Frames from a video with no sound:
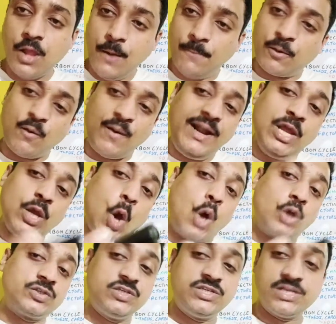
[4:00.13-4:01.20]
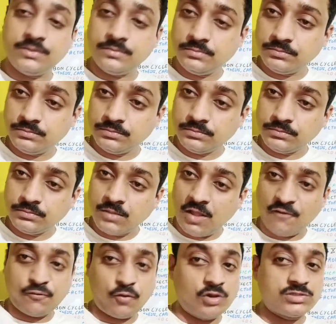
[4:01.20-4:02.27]
providing oxygen
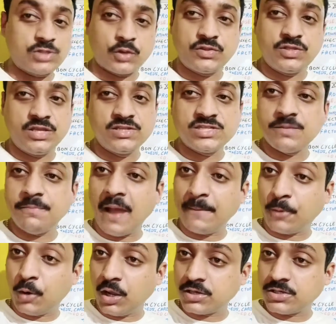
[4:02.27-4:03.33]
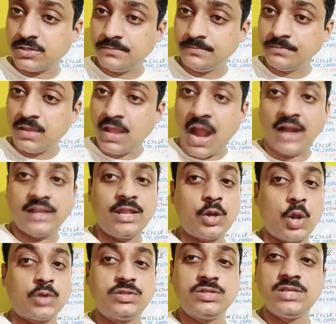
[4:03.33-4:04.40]
of course, oxygen is a byproduct, and that
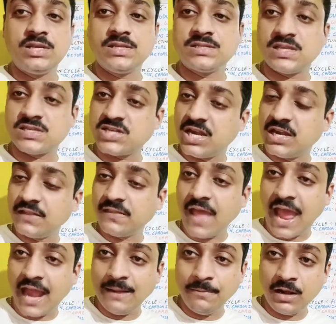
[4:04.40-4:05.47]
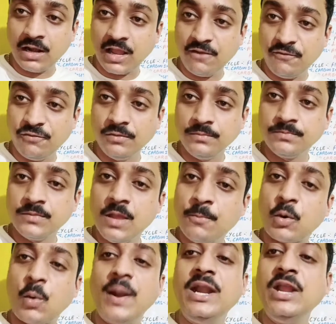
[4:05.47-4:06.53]
oxygen is sustaining the animal life,
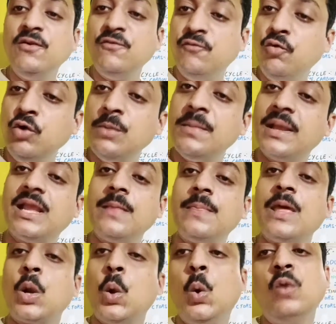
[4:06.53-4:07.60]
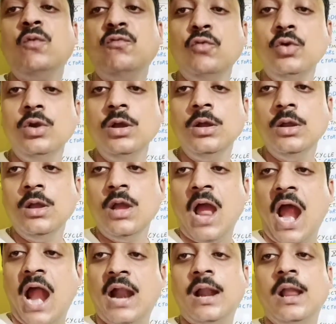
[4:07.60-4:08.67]
providing food, making their own food,
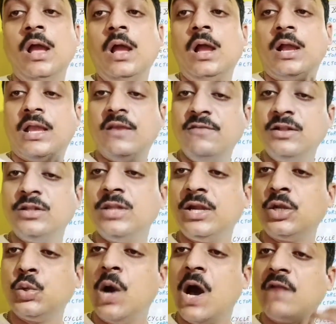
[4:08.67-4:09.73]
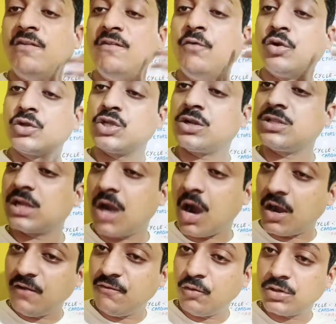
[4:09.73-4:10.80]
and giving it to herbivores or the
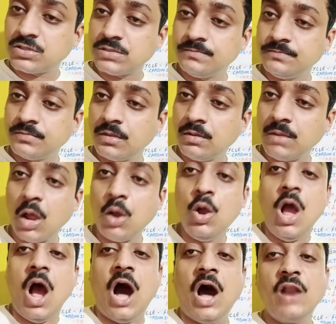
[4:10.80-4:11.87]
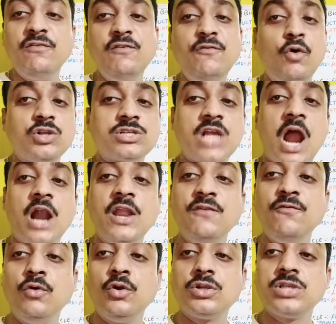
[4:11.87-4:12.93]
carnivores. Now, herbivores,
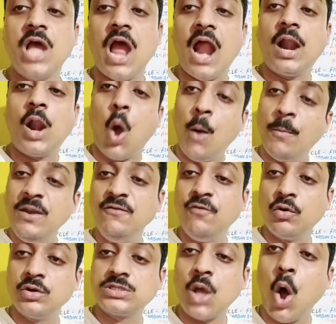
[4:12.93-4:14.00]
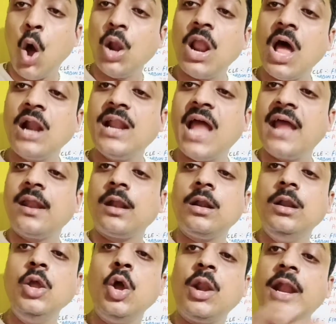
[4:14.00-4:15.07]
carnivores, and omnivores all are directly
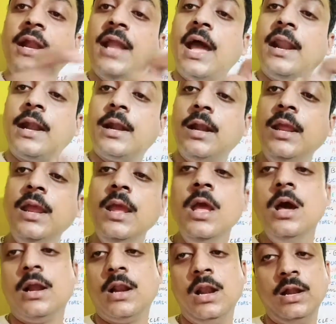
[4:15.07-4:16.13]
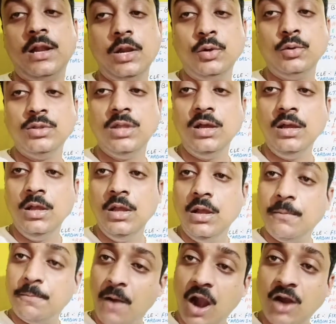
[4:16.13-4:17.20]
or indirectly related to the
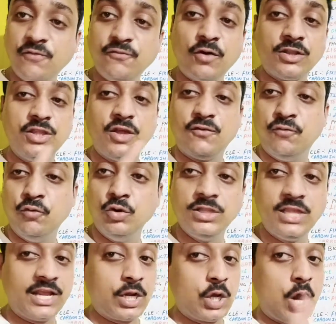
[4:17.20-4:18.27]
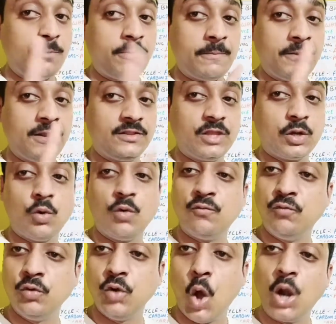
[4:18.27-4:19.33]
plant for their food. They cannot prepare their own
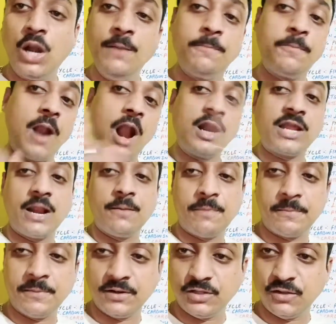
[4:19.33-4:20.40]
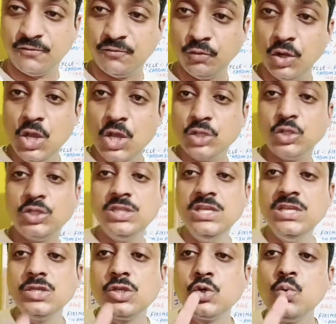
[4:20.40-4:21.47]
food. Only plant can prepare their food. So
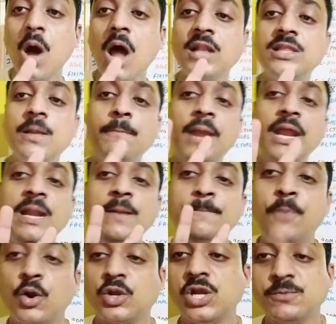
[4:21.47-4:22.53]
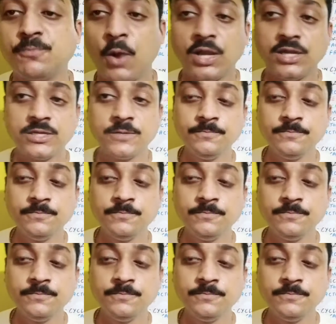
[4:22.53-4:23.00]
these two are the main important point